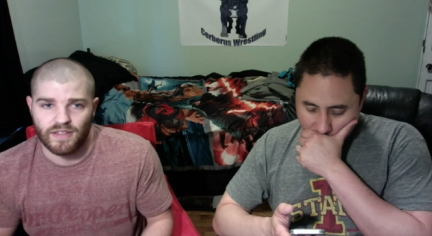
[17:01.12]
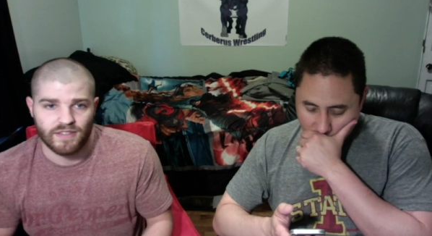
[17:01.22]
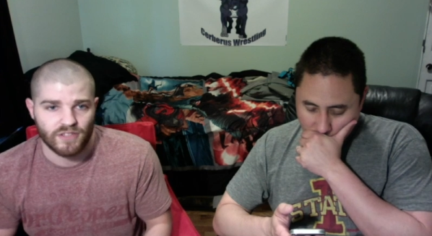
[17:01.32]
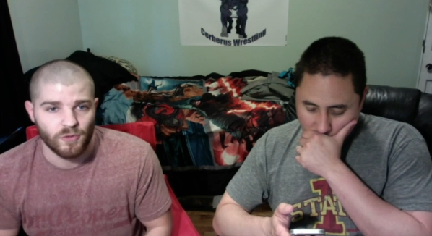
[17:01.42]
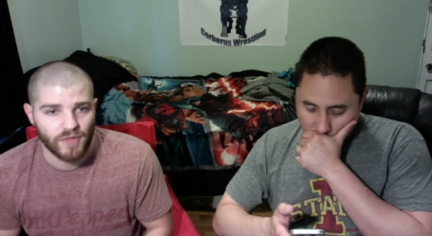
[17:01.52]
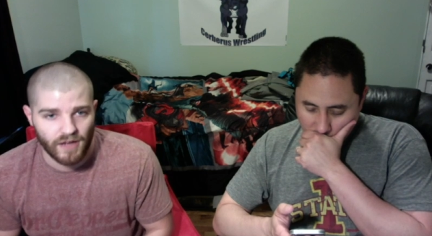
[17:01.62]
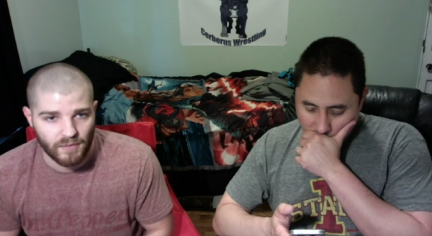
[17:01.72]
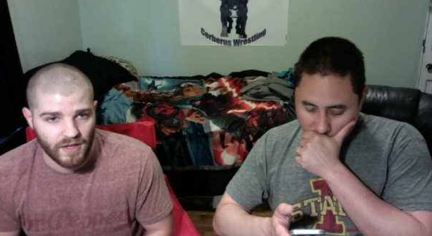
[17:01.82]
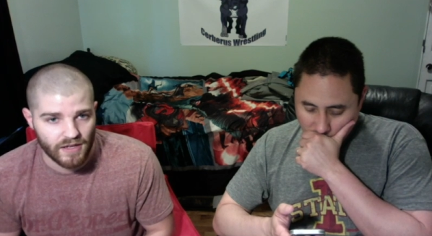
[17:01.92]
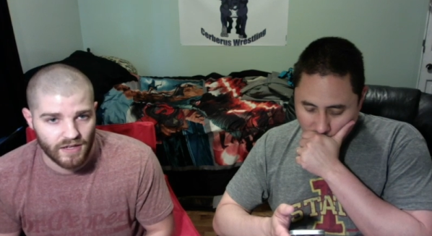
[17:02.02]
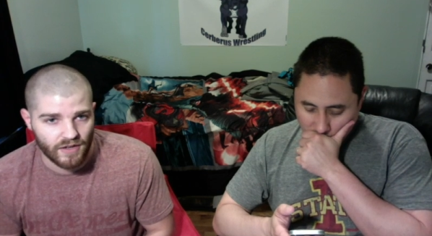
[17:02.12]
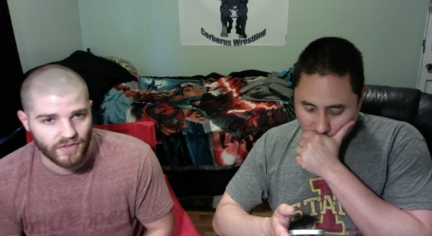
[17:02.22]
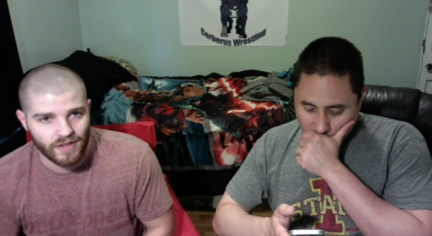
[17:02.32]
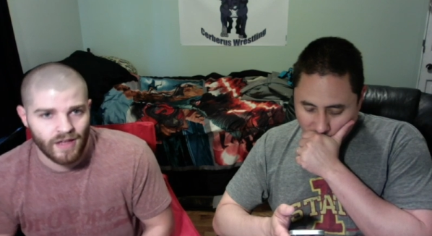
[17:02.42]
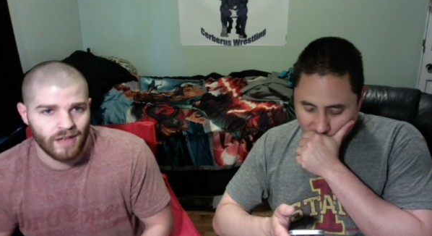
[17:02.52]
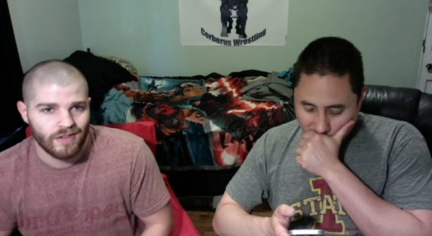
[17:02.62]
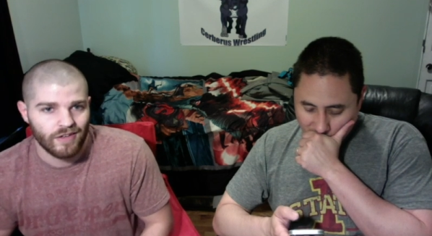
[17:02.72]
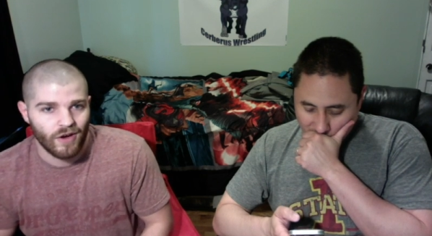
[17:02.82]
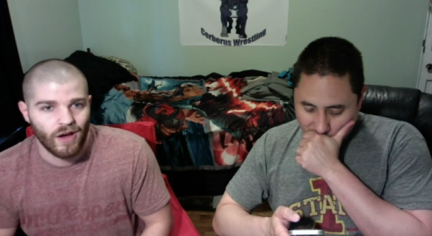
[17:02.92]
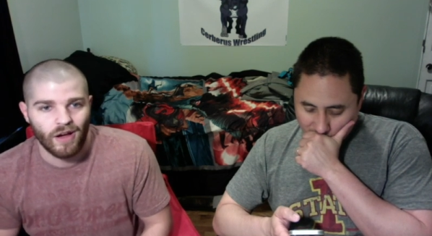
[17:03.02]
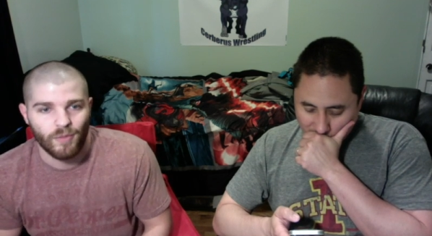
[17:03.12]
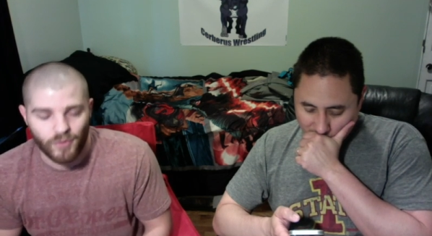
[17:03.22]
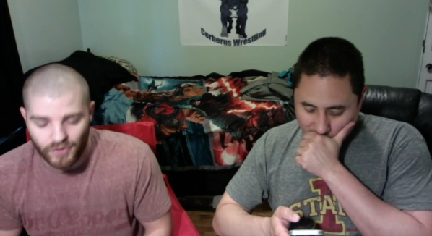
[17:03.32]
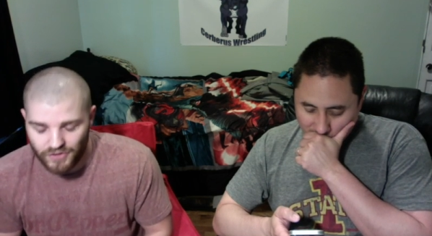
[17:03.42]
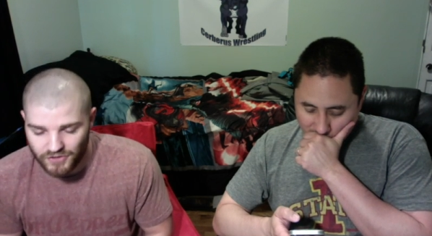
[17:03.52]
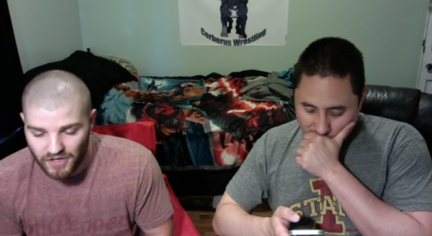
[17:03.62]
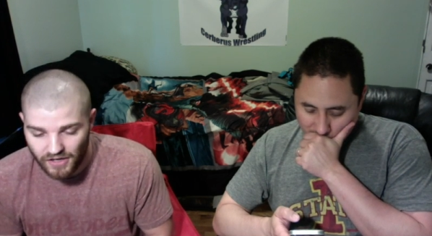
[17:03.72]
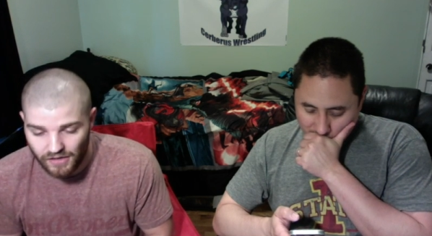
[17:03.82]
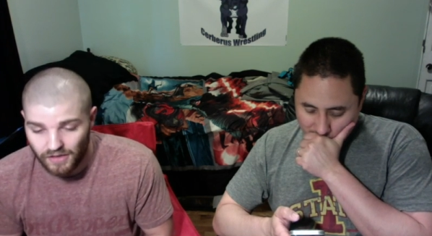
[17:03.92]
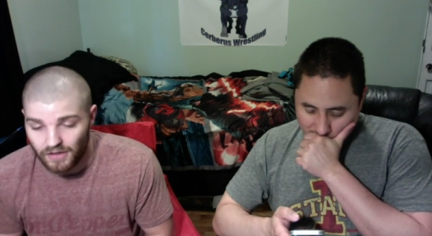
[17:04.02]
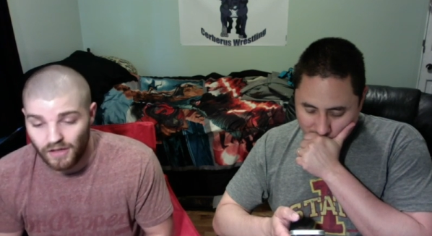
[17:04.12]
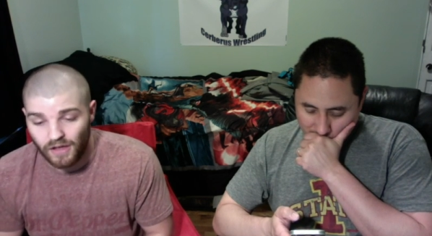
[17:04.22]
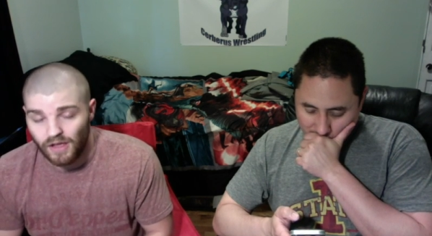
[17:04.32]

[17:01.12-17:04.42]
Speaker 1: it's soap that I make. And I was like, yeah, you know, I, will be willing to try anything.